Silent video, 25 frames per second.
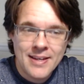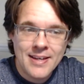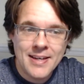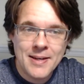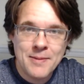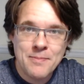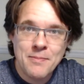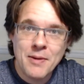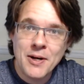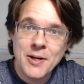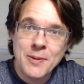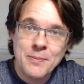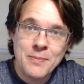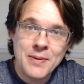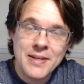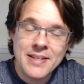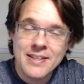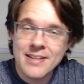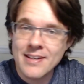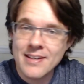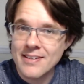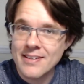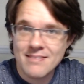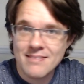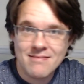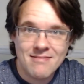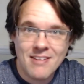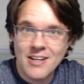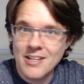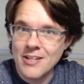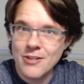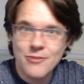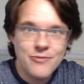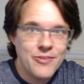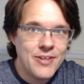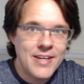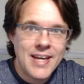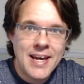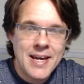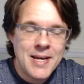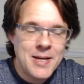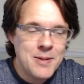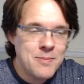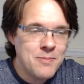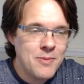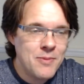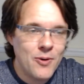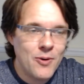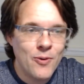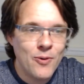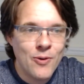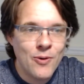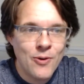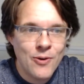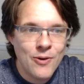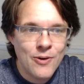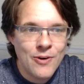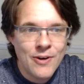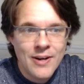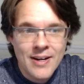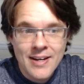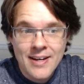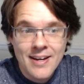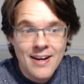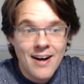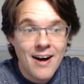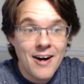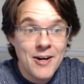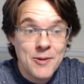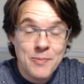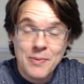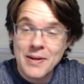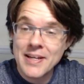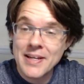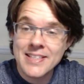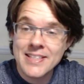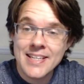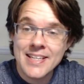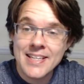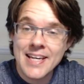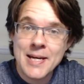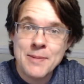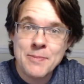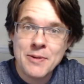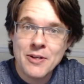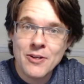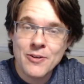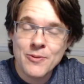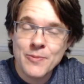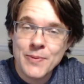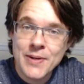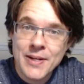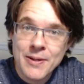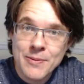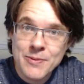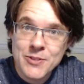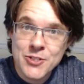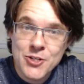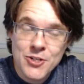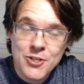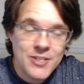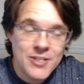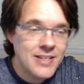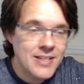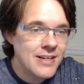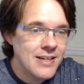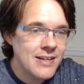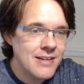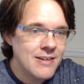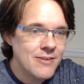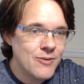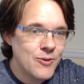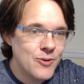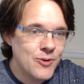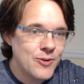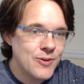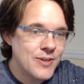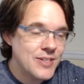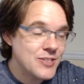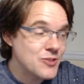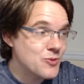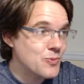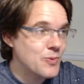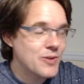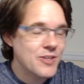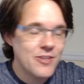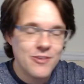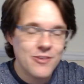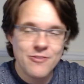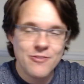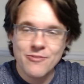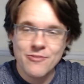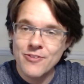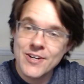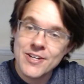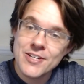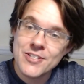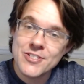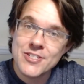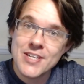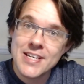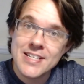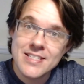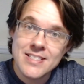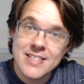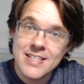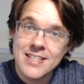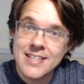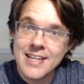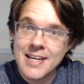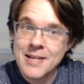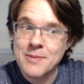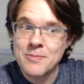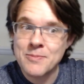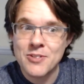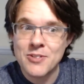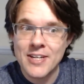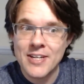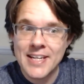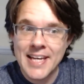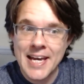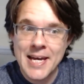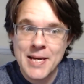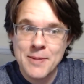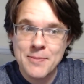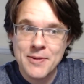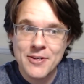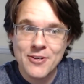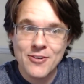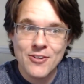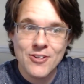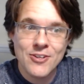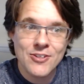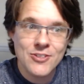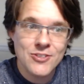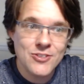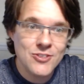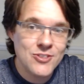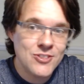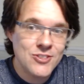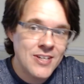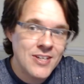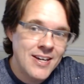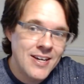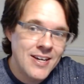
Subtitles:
It might be that I love the game, or I played the game a lot when I was younger, or it's one of the first ST games I came across,